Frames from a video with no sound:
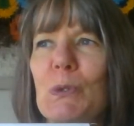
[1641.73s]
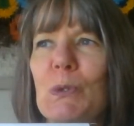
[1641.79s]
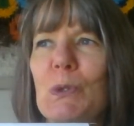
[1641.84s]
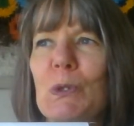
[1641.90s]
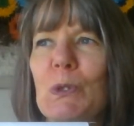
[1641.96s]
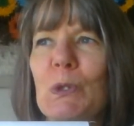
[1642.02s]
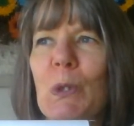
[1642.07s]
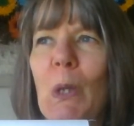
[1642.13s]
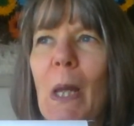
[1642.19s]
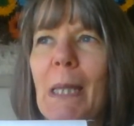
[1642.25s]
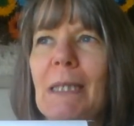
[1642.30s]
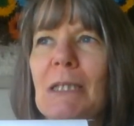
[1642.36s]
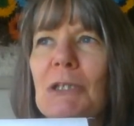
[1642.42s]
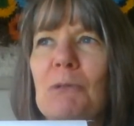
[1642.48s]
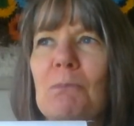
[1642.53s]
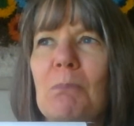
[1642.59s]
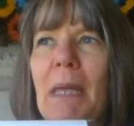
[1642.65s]
trying
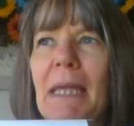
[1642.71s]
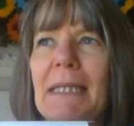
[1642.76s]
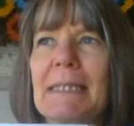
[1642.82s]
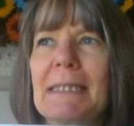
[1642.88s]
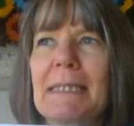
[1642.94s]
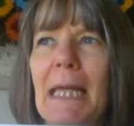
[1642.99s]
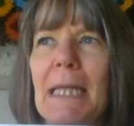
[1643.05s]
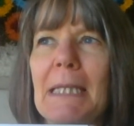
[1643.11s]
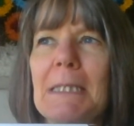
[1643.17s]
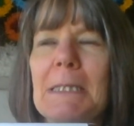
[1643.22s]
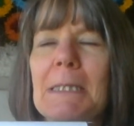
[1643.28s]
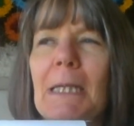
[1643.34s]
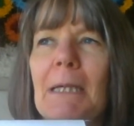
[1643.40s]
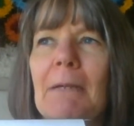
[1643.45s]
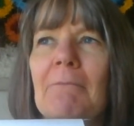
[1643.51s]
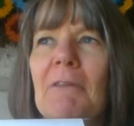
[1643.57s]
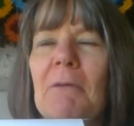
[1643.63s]
to make sense
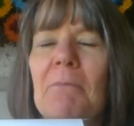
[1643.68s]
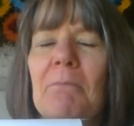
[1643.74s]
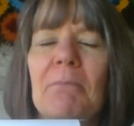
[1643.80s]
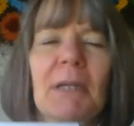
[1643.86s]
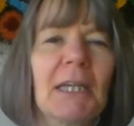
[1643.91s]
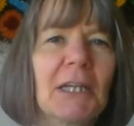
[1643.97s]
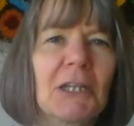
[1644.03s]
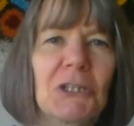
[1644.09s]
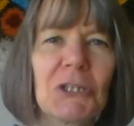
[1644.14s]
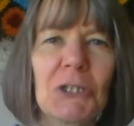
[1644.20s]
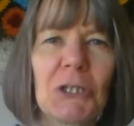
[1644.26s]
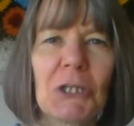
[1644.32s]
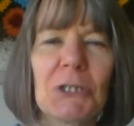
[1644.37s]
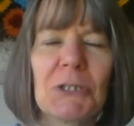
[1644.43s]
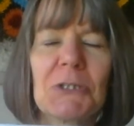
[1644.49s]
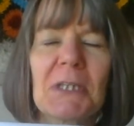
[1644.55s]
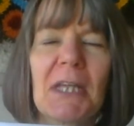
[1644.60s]
of the
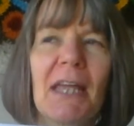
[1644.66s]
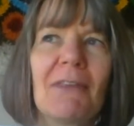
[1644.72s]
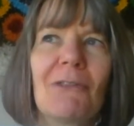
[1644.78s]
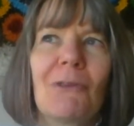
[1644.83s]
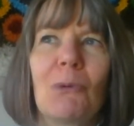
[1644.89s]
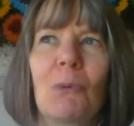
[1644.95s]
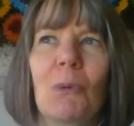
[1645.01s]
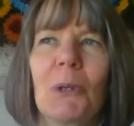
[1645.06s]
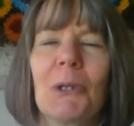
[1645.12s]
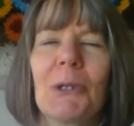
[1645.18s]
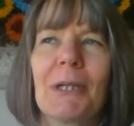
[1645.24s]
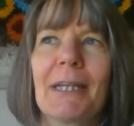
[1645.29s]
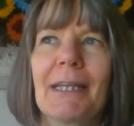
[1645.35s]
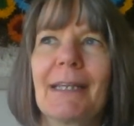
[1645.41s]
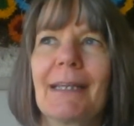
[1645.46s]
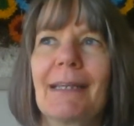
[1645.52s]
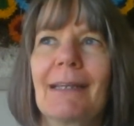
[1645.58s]
pictures and the
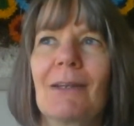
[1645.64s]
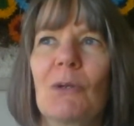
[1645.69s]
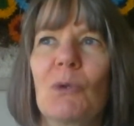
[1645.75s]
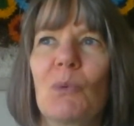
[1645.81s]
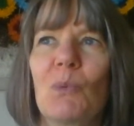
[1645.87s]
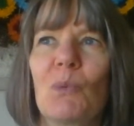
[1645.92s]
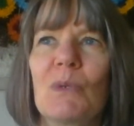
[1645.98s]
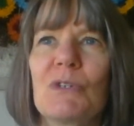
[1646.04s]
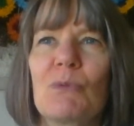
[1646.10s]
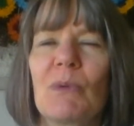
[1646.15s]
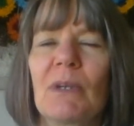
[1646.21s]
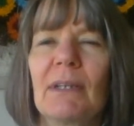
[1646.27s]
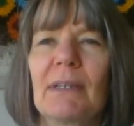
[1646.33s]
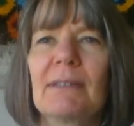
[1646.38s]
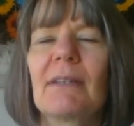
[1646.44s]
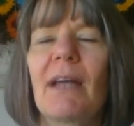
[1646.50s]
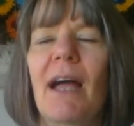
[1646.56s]
wording was
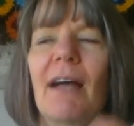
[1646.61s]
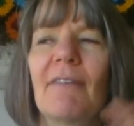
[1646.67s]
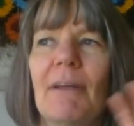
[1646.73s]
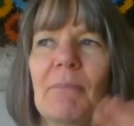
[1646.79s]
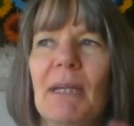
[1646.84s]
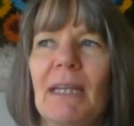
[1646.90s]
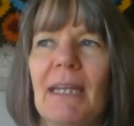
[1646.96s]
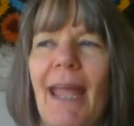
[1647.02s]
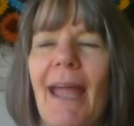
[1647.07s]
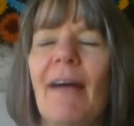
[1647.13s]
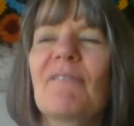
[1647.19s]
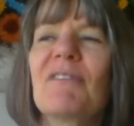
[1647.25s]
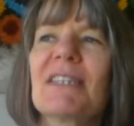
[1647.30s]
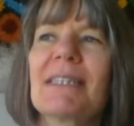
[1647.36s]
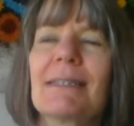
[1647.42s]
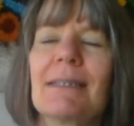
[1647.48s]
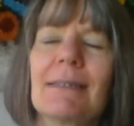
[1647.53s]
really tough. I'm going to have
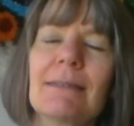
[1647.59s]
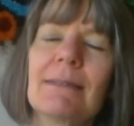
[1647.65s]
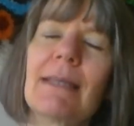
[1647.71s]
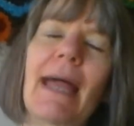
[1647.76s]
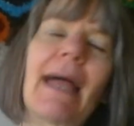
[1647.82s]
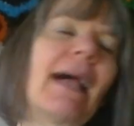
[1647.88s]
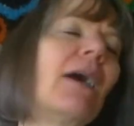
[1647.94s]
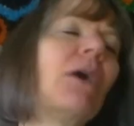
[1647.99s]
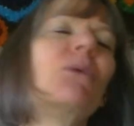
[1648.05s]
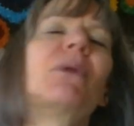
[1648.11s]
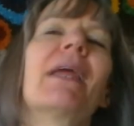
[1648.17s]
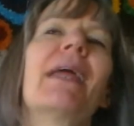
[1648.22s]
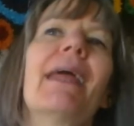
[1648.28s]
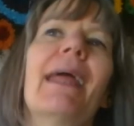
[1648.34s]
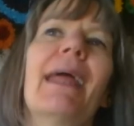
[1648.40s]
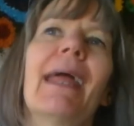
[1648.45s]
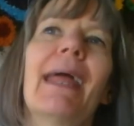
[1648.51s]
to sit down
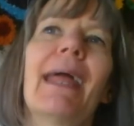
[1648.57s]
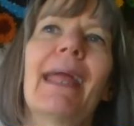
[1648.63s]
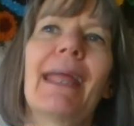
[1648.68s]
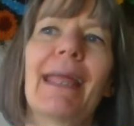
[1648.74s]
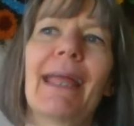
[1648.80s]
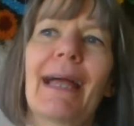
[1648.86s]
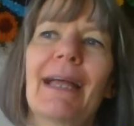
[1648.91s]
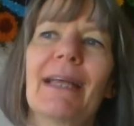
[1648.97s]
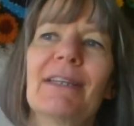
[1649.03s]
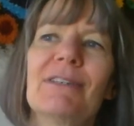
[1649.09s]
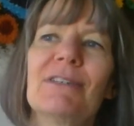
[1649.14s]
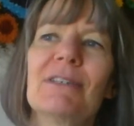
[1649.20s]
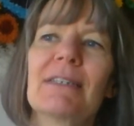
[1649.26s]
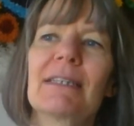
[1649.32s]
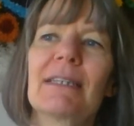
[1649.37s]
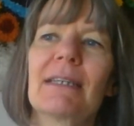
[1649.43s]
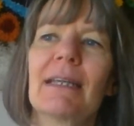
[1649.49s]

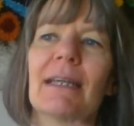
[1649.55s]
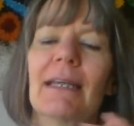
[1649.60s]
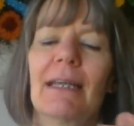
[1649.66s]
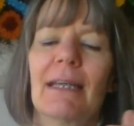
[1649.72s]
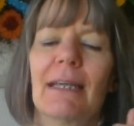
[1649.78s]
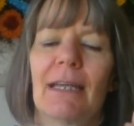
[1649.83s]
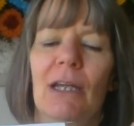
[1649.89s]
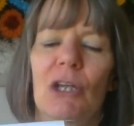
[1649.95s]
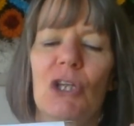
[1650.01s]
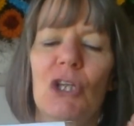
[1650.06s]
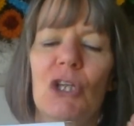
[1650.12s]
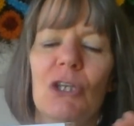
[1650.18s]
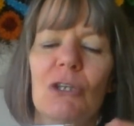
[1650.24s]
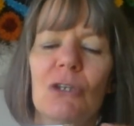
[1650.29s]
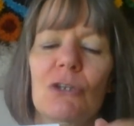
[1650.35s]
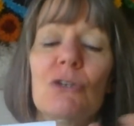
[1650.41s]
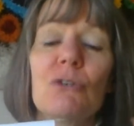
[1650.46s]
and
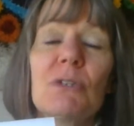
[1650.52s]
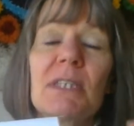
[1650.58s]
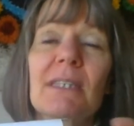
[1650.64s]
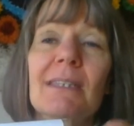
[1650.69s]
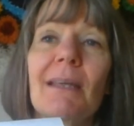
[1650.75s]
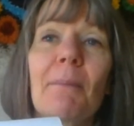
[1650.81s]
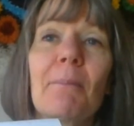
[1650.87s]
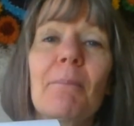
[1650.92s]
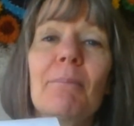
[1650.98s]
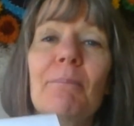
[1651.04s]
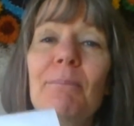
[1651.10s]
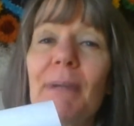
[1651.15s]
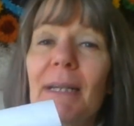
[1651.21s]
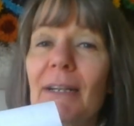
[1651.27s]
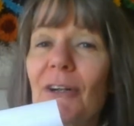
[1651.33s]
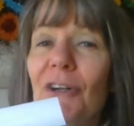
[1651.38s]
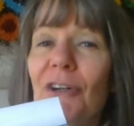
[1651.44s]
use some
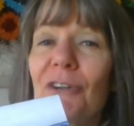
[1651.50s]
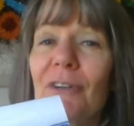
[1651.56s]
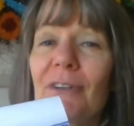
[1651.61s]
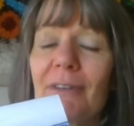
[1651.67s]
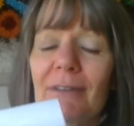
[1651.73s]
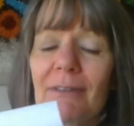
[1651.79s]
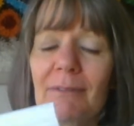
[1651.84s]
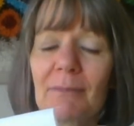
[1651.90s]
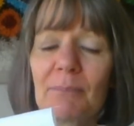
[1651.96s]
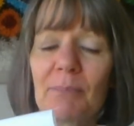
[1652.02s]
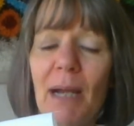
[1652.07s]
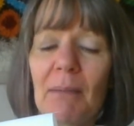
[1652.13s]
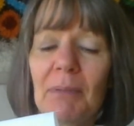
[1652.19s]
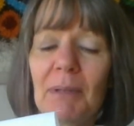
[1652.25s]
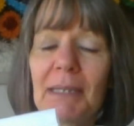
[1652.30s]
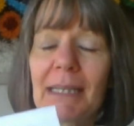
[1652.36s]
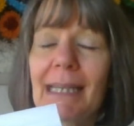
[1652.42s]
bigger,
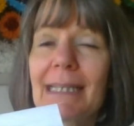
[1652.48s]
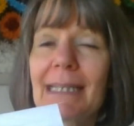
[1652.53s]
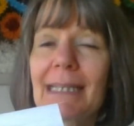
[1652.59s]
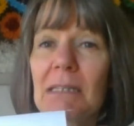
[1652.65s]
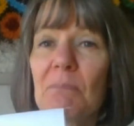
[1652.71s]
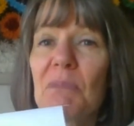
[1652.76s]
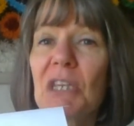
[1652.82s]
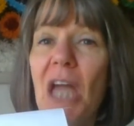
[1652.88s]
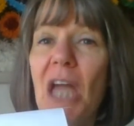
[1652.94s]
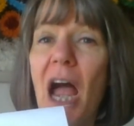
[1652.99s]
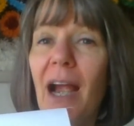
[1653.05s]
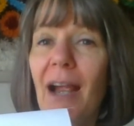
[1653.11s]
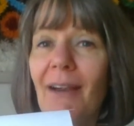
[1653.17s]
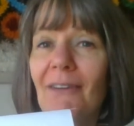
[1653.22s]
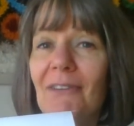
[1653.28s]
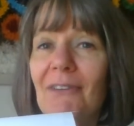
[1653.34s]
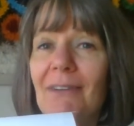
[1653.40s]
probably get some
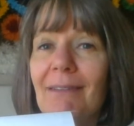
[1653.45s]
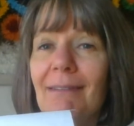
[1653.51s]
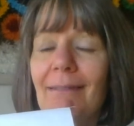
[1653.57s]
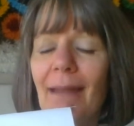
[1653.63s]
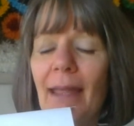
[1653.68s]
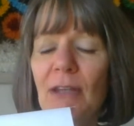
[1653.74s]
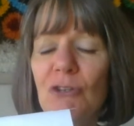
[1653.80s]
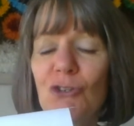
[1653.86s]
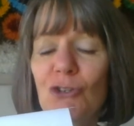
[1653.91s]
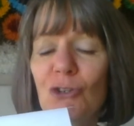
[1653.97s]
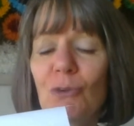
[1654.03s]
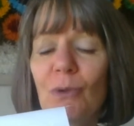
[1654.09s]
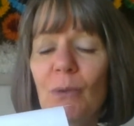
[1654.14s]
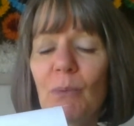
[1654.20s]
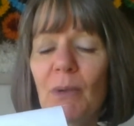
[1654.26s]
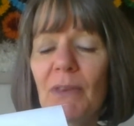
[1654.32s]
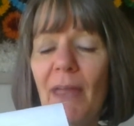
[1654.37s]
yarn and do
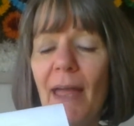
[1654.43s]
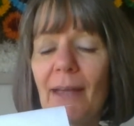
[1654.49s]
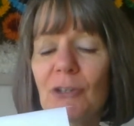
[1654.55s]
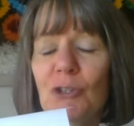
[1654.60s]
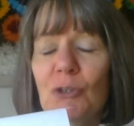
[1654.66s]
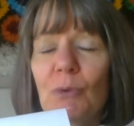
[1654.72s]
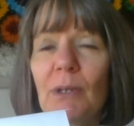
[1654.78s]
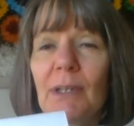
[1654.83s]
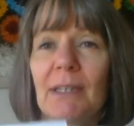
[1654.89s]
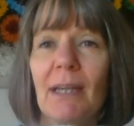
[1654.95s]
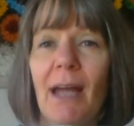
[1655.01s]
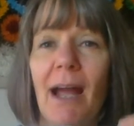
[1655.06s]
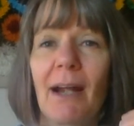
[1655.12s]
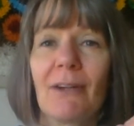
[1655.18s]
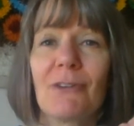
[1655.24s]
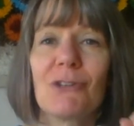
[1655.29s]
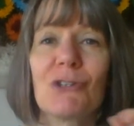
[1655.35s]
it with actual
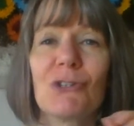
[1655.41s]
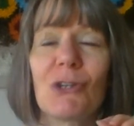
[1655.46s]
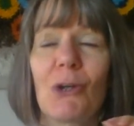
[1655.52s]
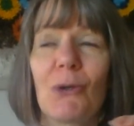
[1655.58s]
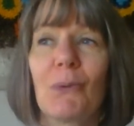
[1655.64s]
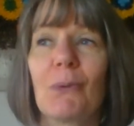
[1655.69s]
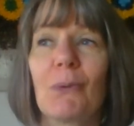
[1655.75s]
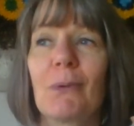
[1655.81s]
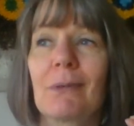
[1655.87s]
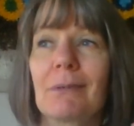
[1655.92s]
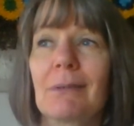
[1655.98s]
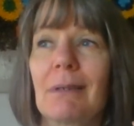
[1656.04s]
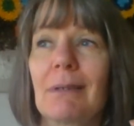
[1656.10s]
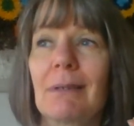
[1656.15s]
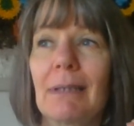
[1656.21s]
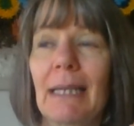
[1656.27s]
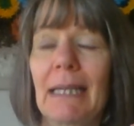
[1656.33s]
yarn, so
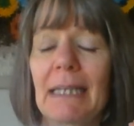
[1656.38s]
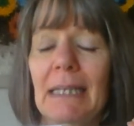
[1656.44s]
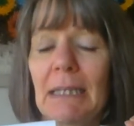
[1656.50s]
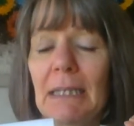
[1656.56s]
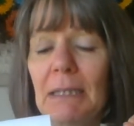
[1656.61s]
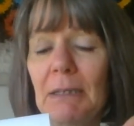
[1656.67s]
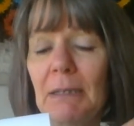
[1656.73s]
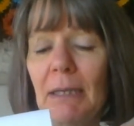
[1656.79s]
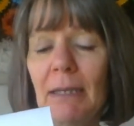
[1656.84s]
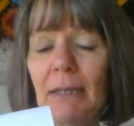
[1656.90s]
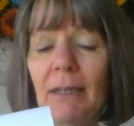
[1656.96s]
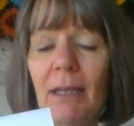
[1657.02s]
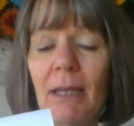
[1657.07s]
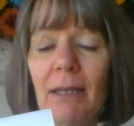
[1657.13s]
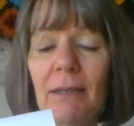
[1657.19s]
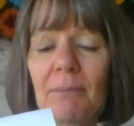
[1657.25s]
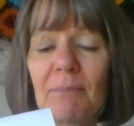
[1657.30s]
like
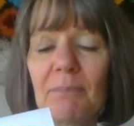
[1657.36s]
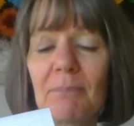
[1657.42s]
a